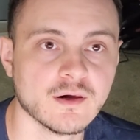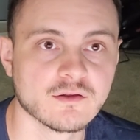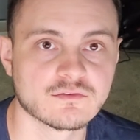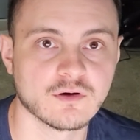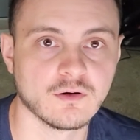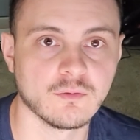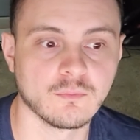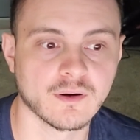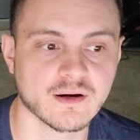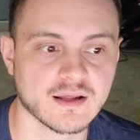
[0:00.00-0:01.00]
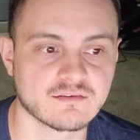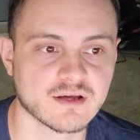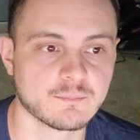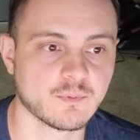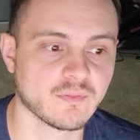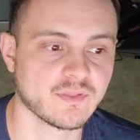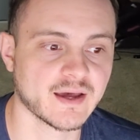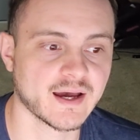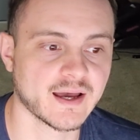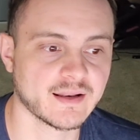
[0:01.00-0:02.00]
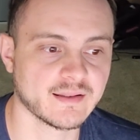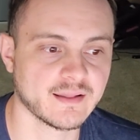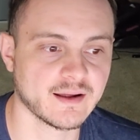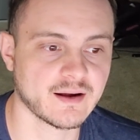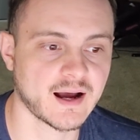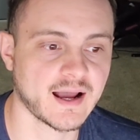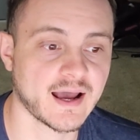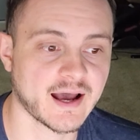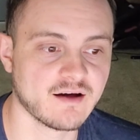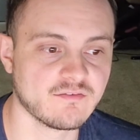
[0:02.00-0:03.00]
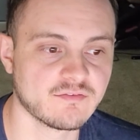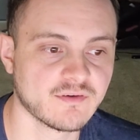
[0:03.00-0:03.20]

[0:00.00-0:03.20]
So one example that I have